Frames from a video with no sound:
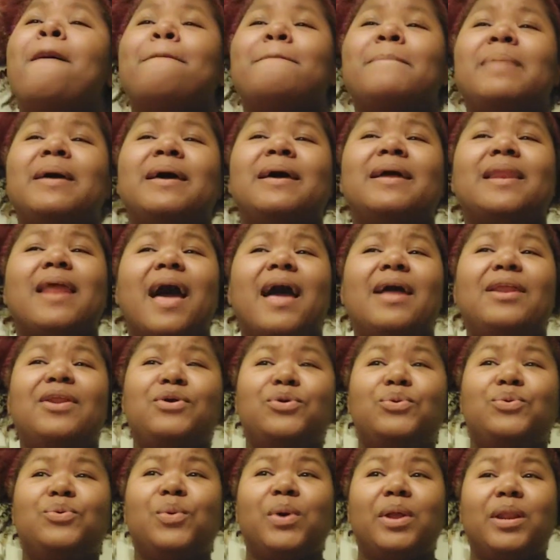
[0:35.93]
But I
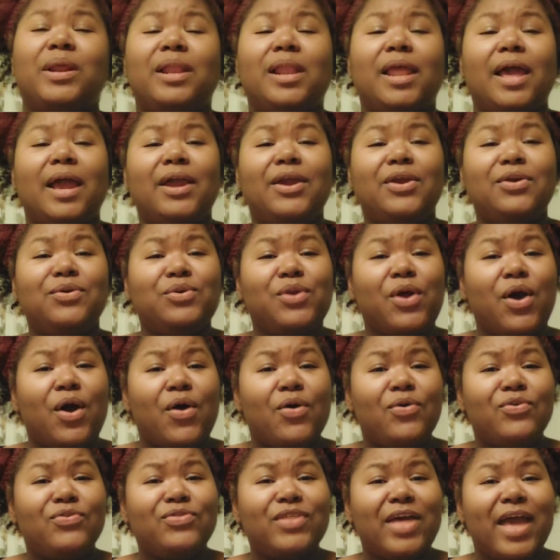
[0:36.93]
do want to let you
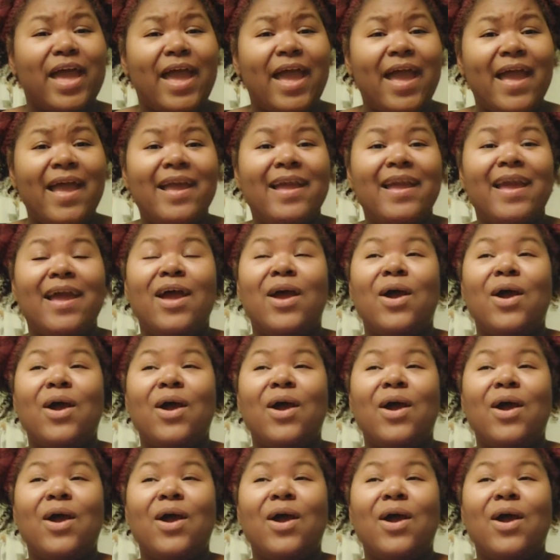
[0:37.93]
know that